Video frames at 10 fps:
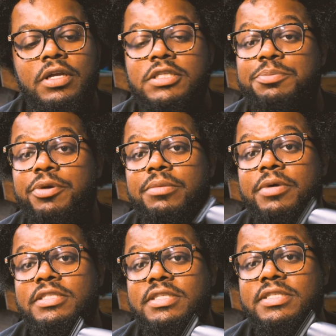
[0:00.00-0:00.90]
It's pretty
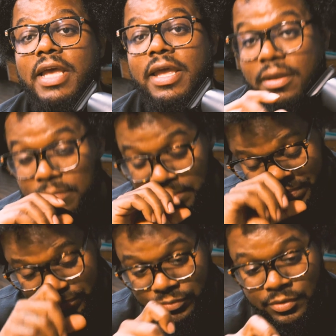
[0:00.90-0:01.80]
much the same.
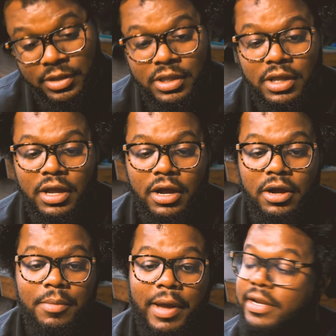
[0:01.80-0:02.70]

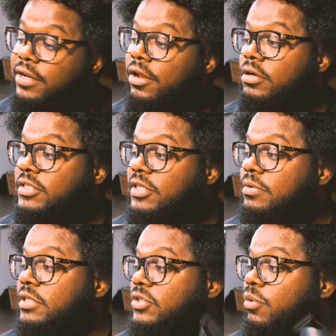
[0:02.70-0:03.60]
I didn't notice it
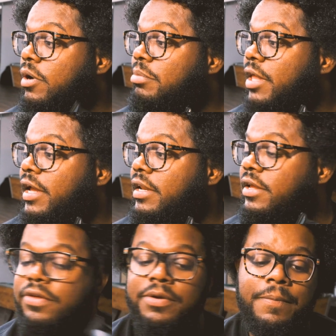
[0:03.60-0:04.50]
with the square blade either.